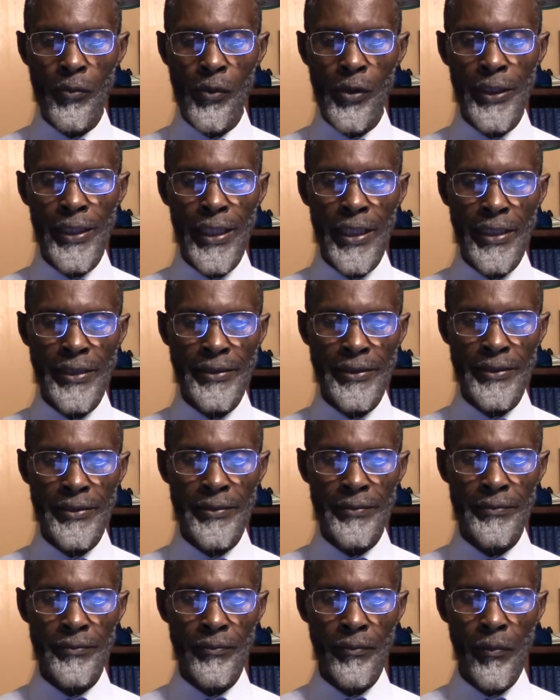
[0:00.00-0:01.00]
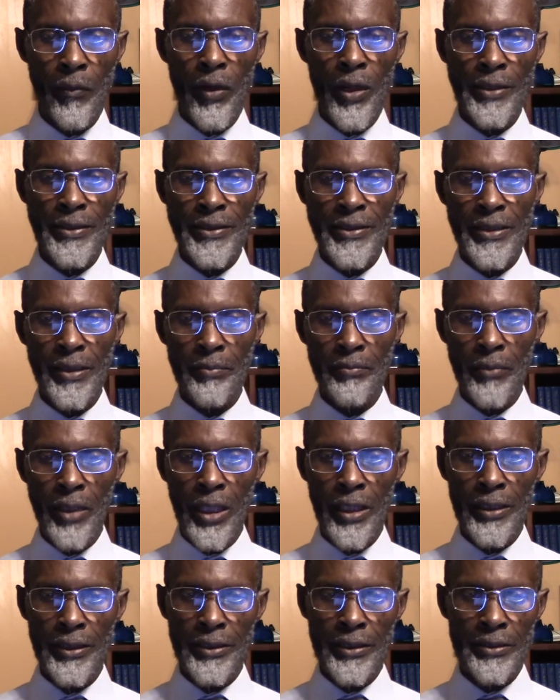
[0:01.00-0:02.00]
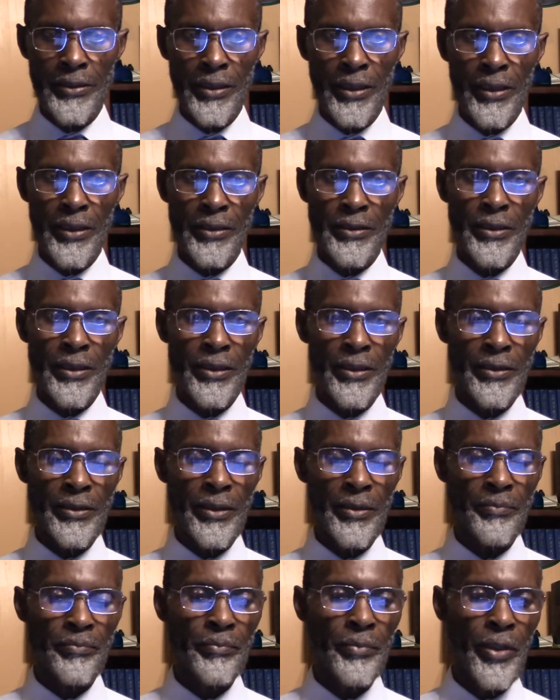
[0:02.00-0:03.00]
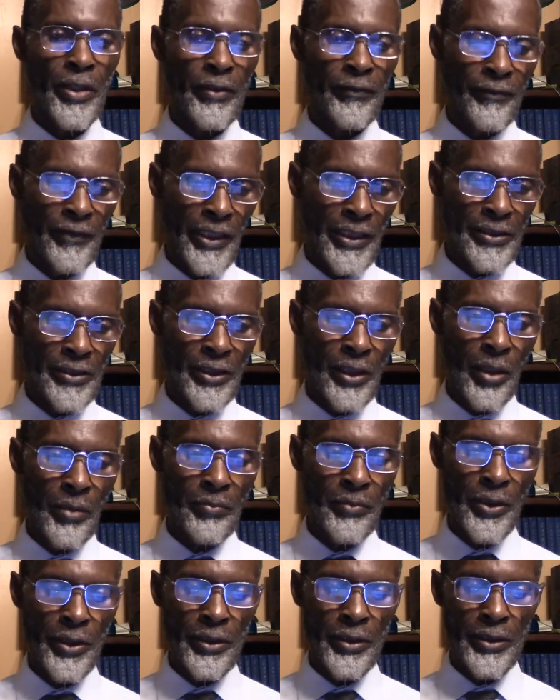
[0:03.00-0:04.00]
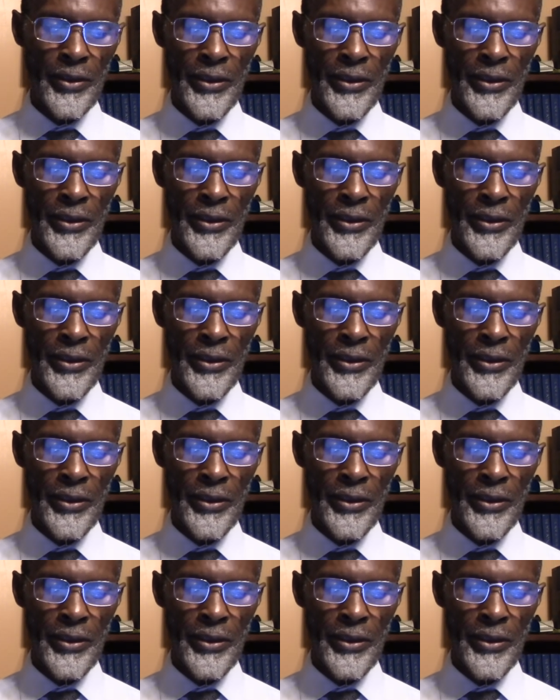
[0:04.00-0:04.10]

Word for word: Yes. It's symbolic, the, the, the perfect number.